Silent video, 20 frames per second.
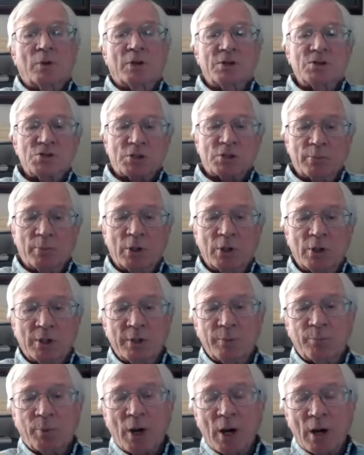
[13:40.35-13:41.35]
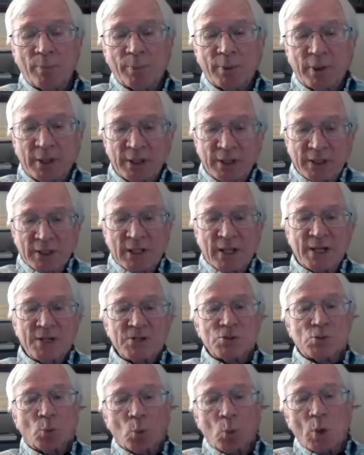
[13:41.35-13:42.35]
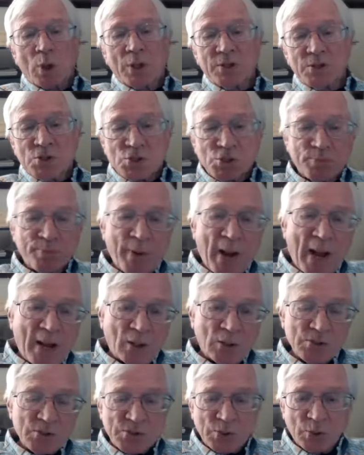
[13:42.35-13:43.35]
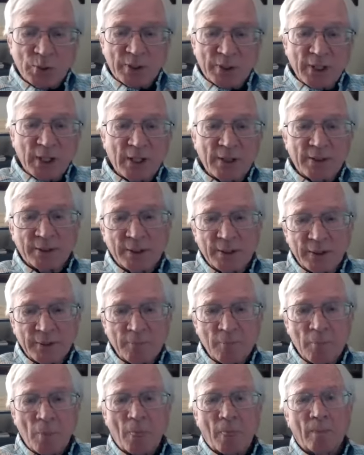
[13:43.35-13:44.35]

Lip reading: is community property unless one spouse or the other